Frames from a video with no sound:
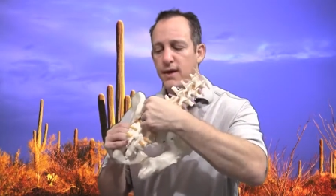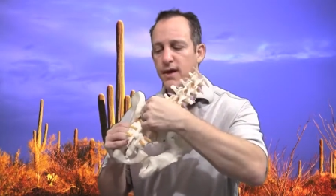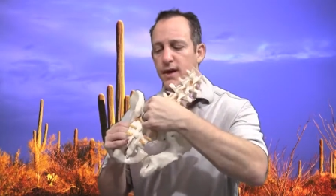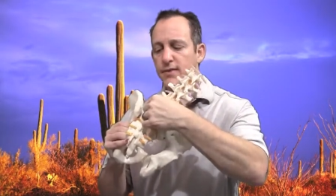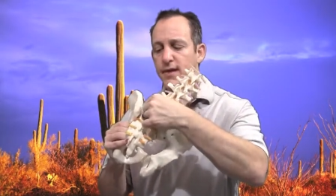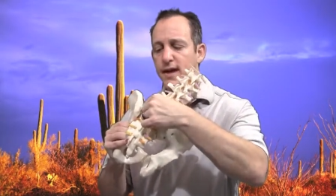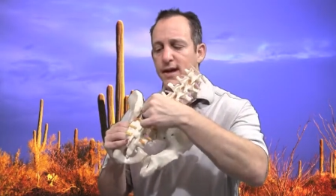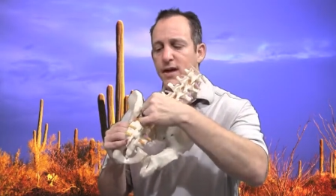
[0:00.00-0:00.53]

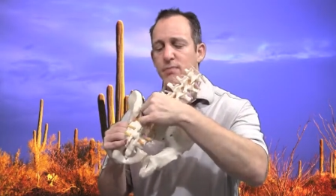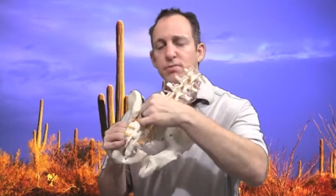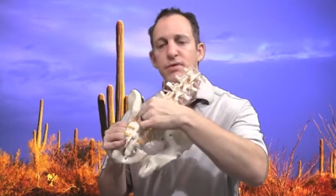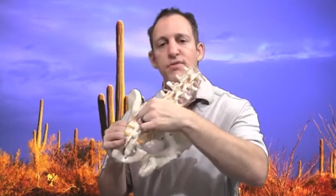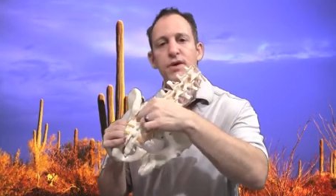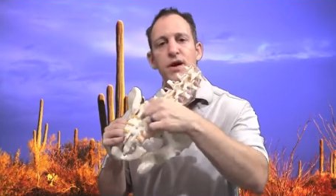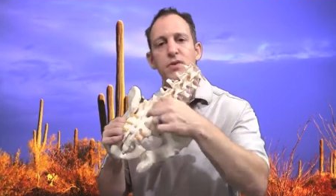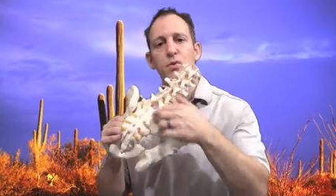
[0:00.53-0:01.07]
And that can
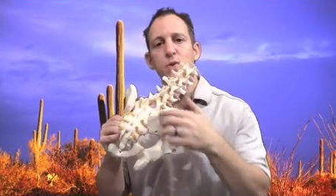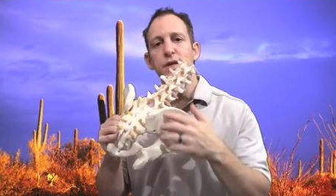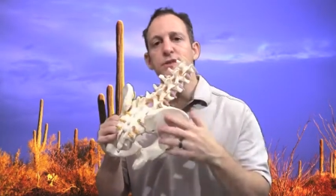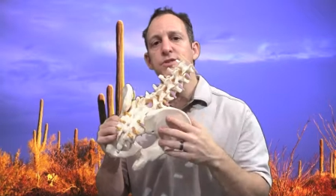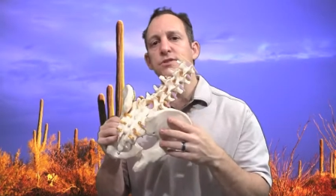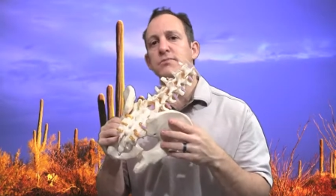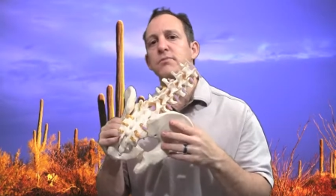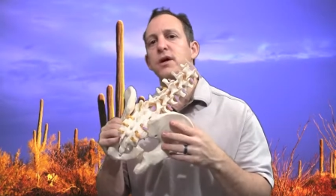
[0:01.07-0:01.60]
provide weeks
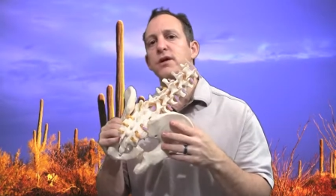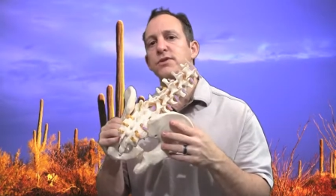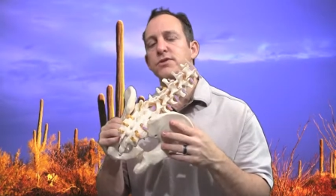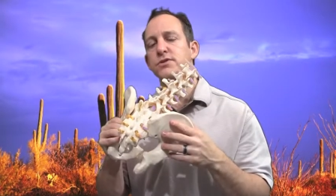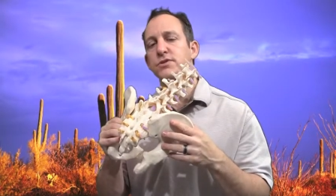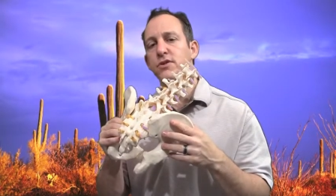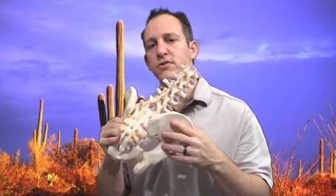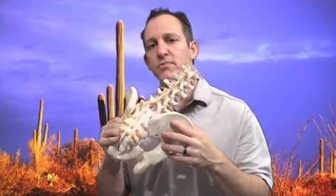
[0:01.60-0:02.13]
to
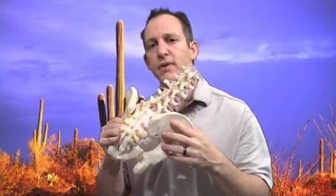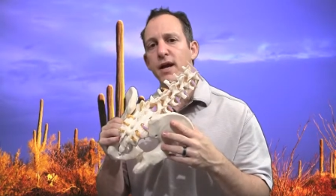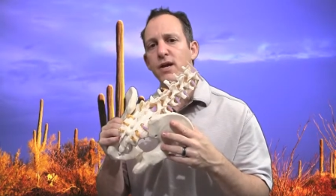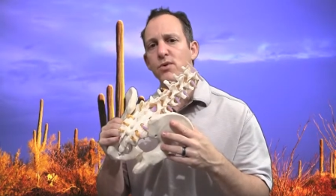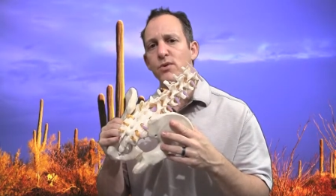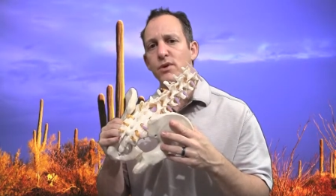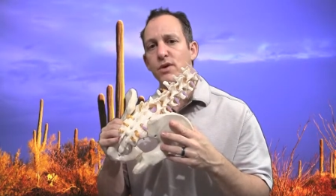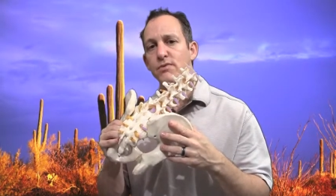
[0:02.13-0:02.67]
months of pain
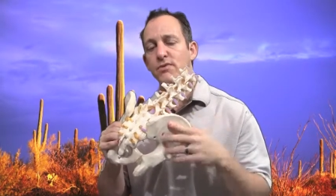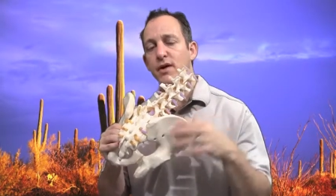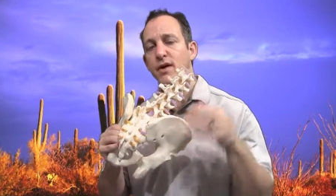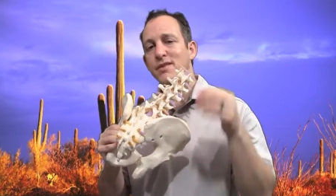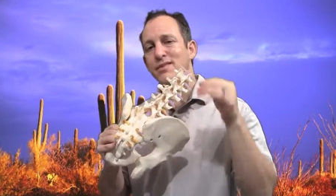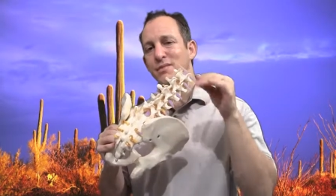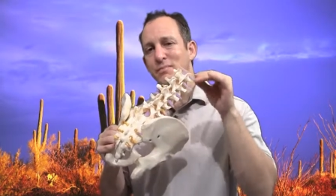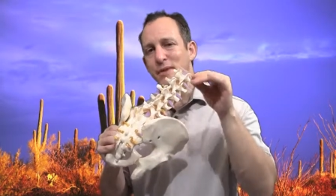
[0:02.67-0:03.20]
relief.
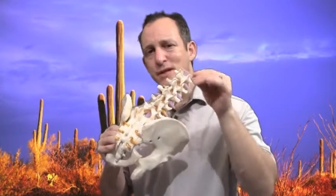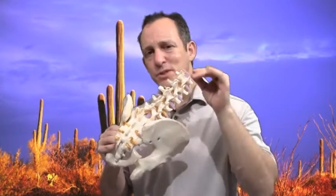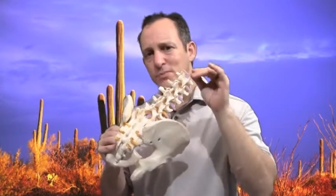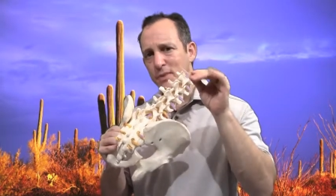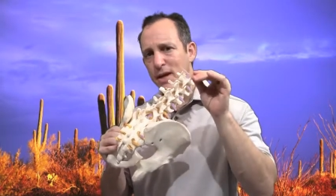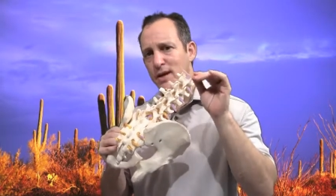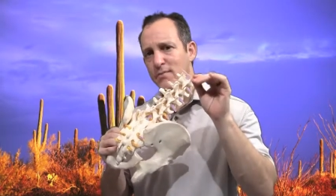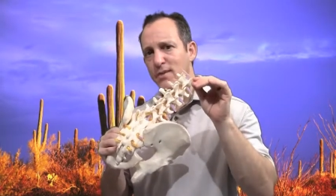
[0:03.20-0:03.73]
The best
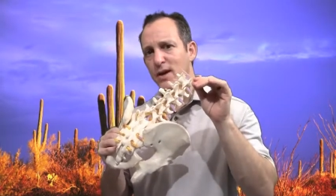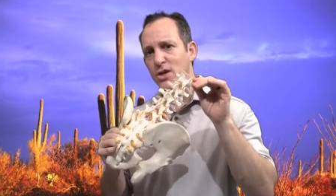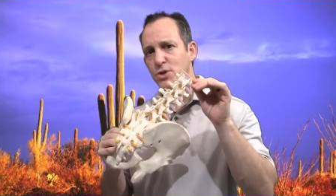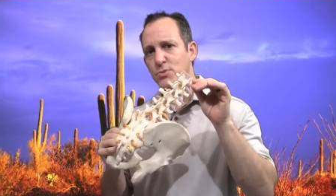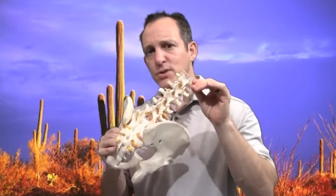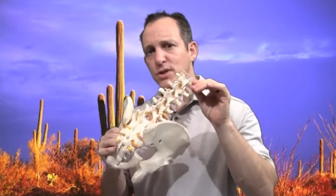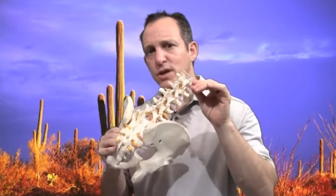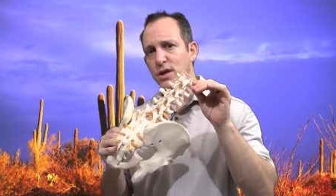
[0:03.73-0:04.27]
pain
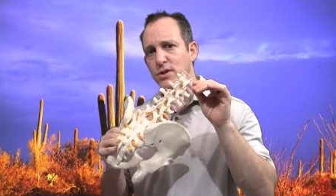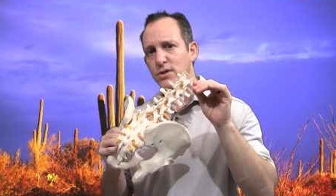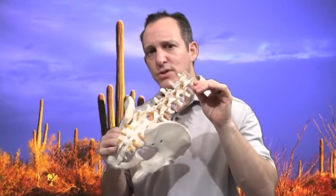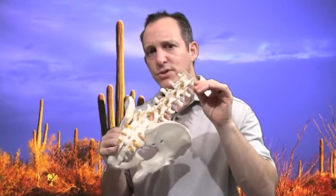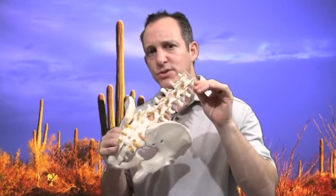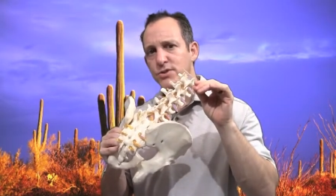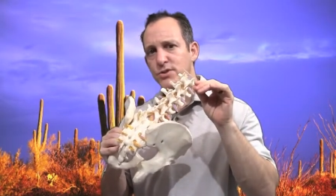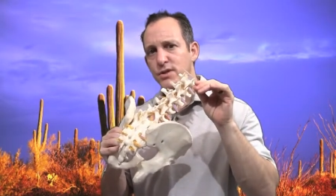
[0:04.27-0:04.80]
management
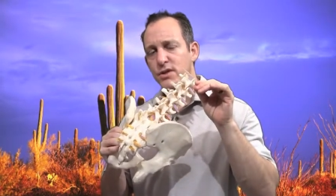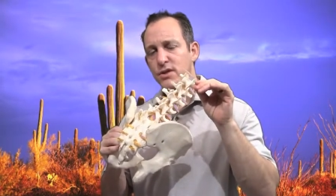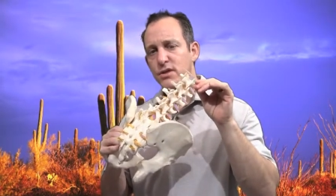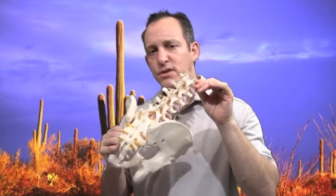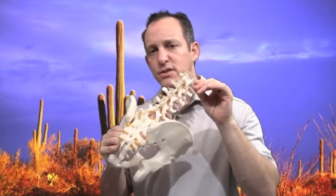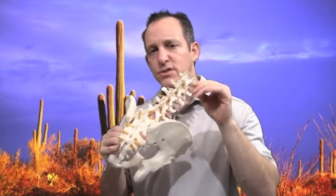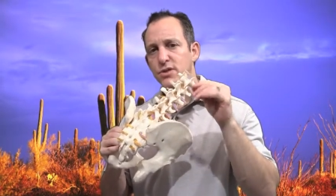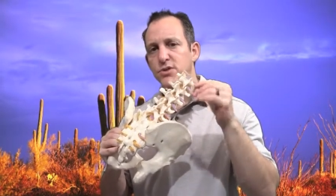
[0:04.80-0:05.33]
doctors,
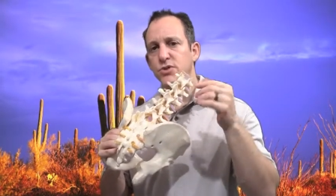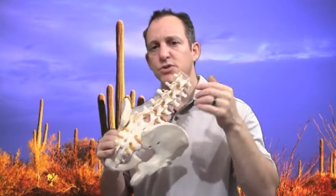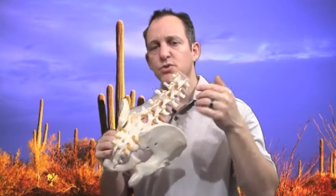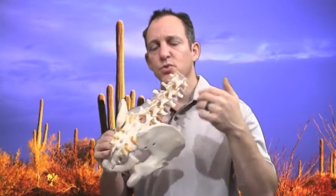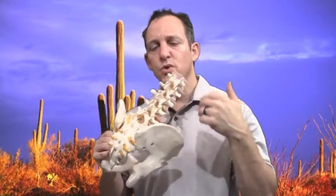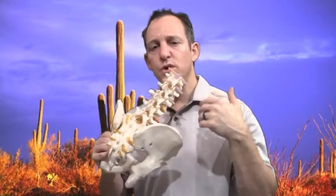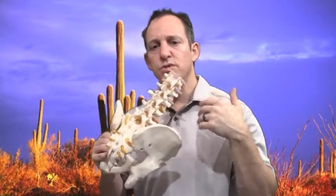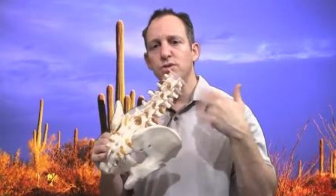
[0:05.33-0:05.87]
such as the
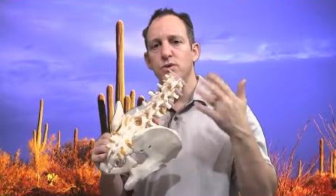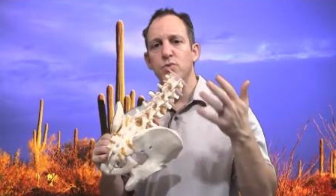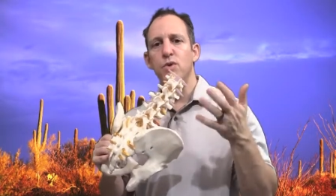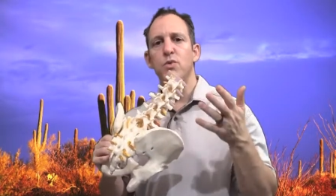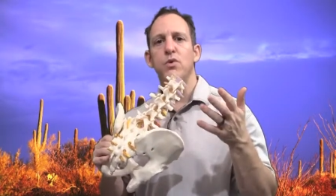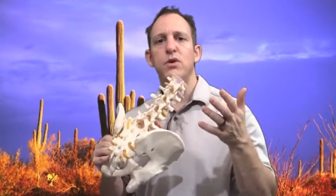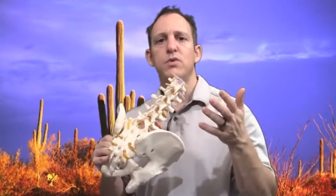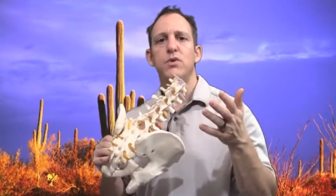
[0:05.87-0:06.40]
ones that we
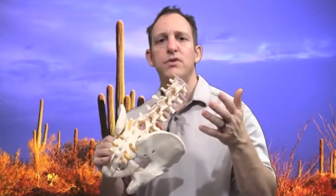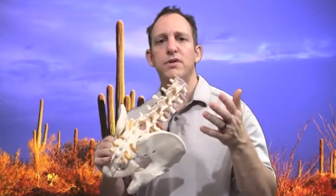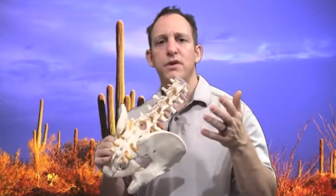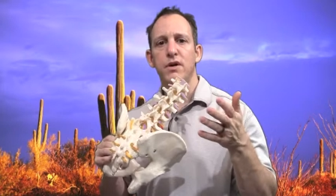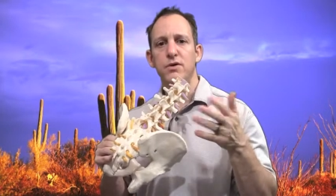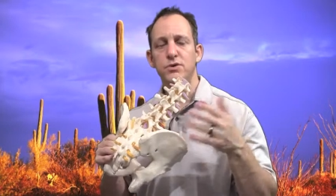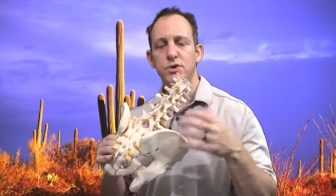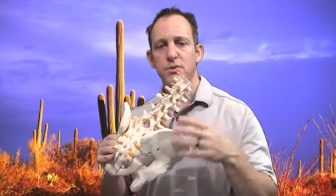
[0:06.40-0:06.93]
work with at
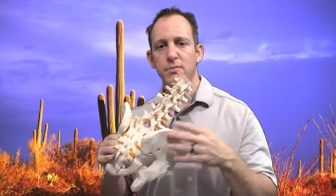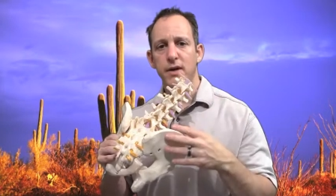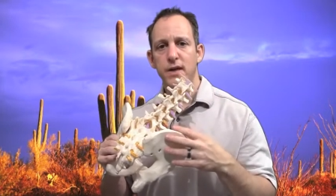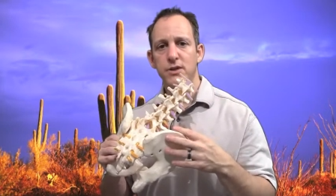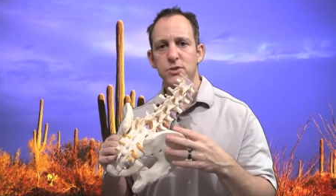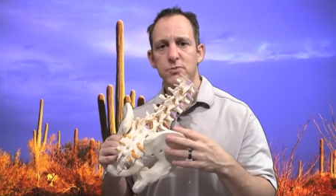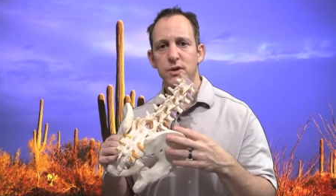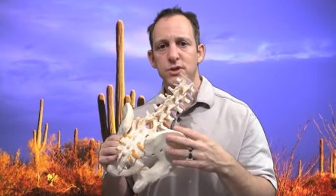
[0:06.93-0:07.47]
Arizona
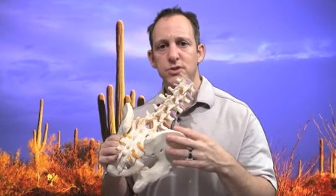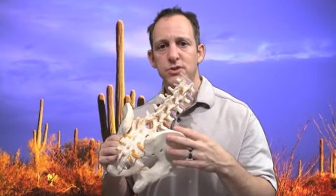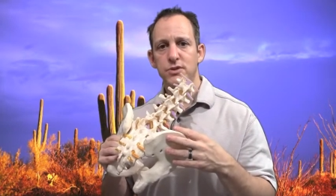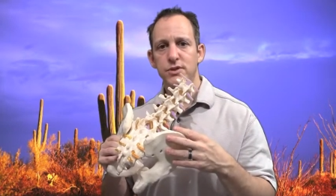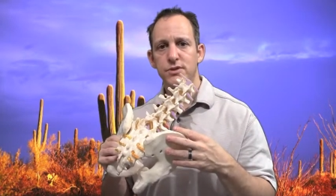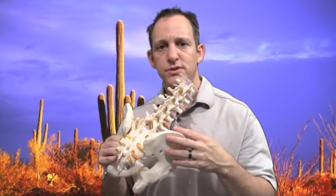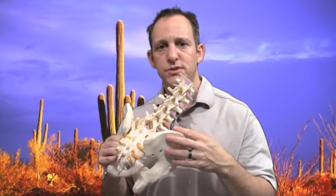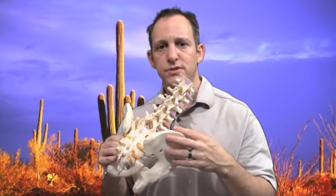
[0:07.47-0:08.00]
Pain
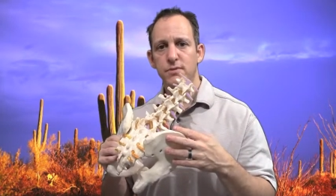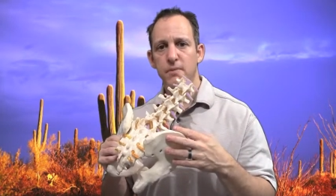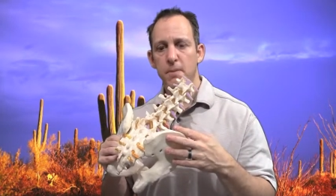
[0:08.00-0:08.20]
Specialists,